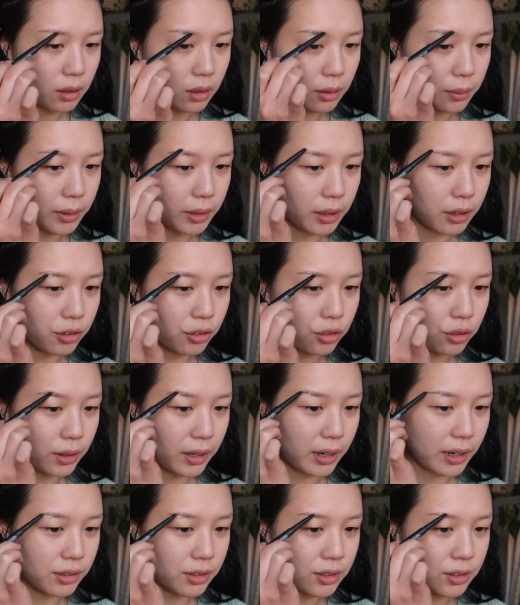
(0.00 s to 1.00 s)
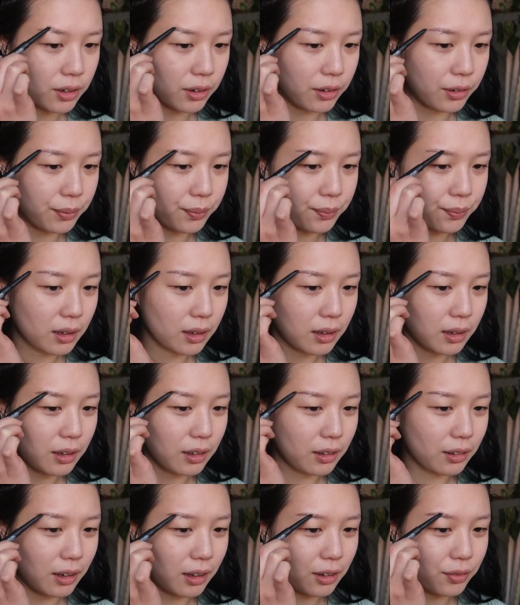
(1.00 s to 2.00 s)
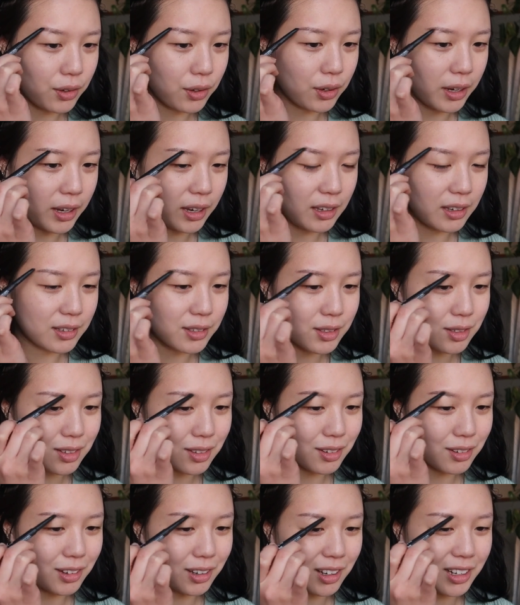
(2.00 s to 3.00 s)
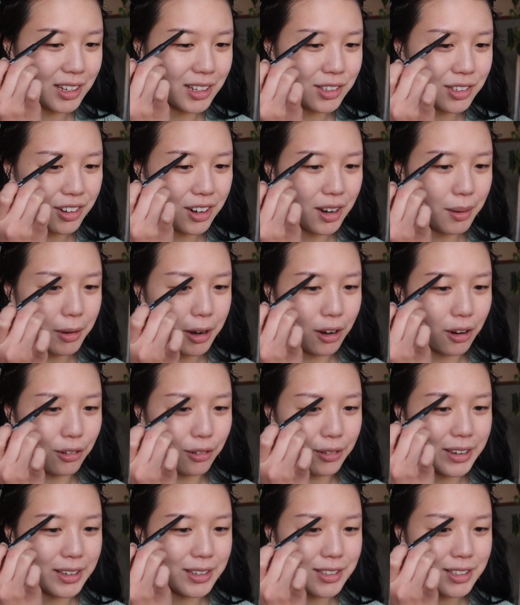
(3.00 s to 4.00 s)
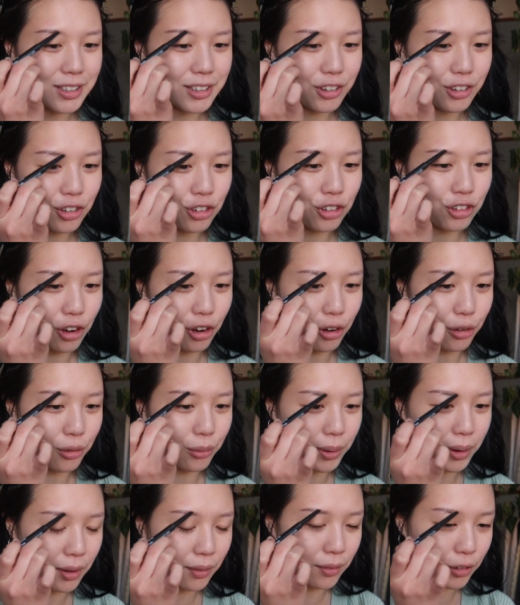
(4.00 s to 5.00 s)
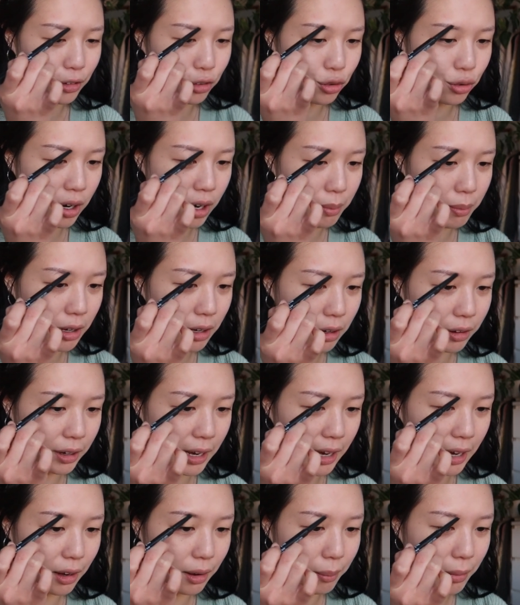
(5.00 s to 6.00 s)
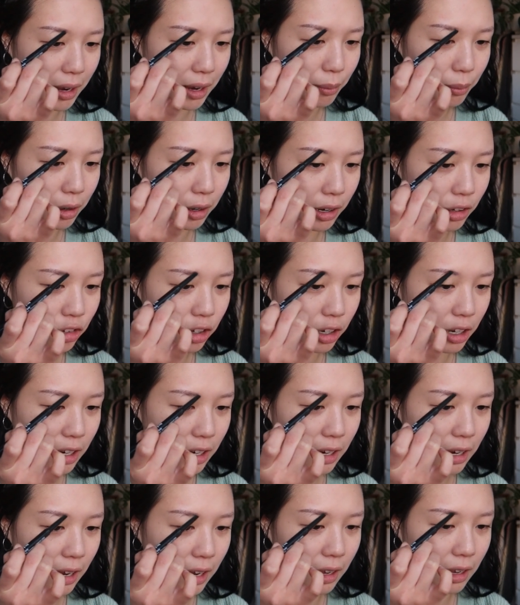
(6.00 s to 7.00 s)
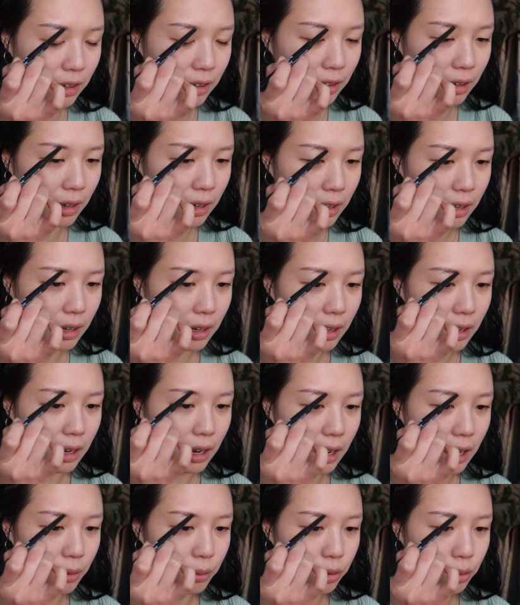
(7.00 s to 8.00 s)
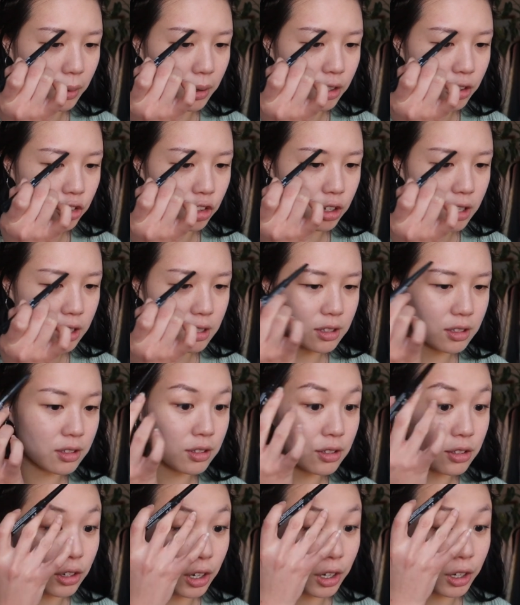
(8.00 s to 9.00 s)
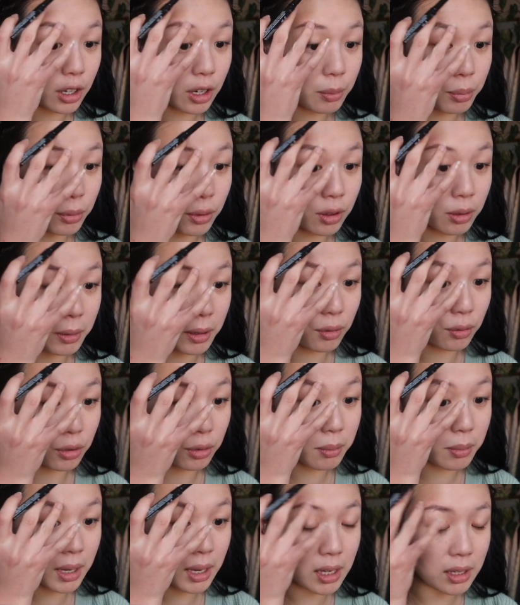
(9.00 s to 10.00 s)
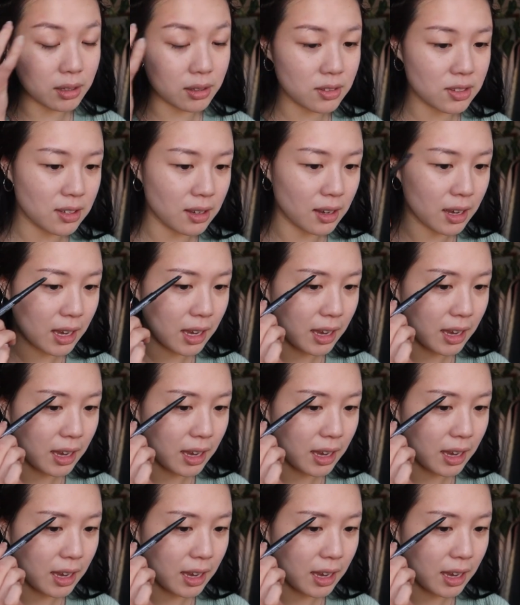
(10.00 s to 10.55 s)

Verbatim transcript: Oh my gosh, you guys, so a lot of you guys, on Instagram I always show whatever drama or anime I'm watching and I was watching Startup with my roommates